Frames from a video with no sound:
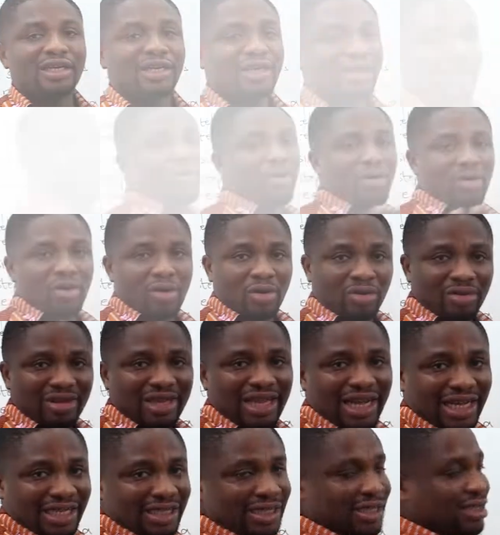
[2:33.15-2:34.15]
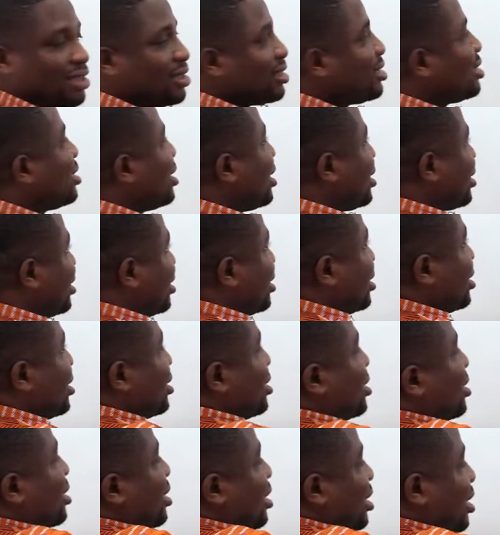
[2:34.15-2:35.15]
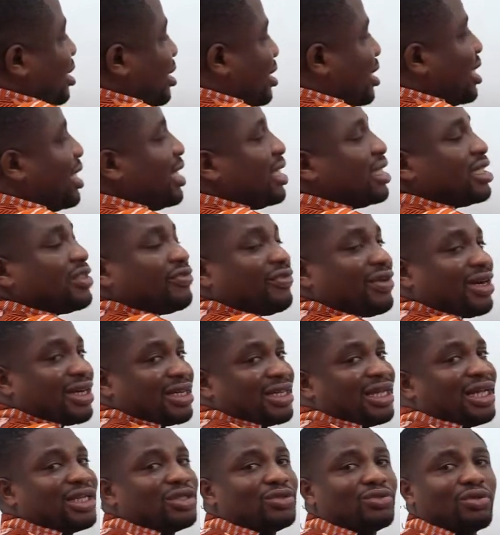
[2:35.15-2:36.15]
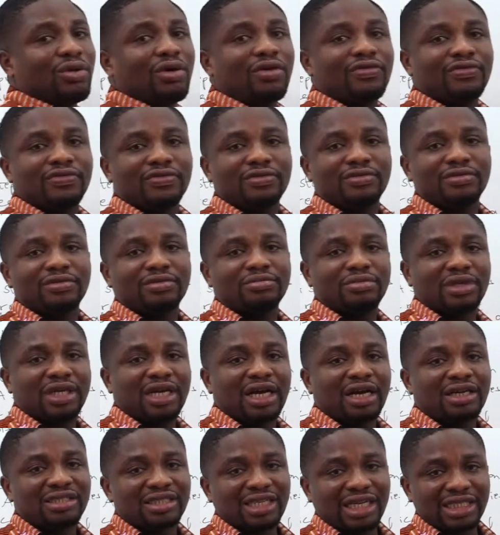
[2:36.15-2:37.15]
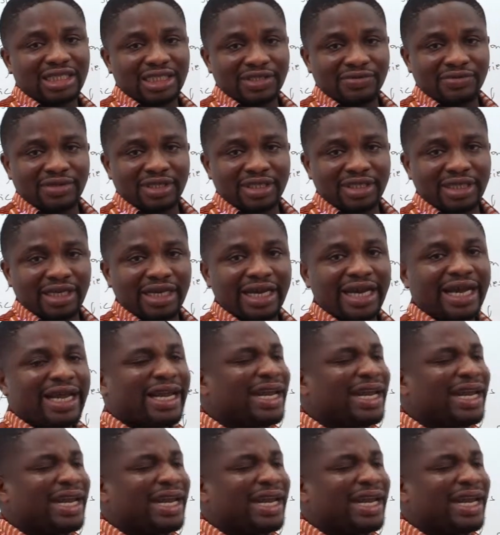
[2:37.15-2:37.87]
Upon contact, yes, this factor 12 becomes activated.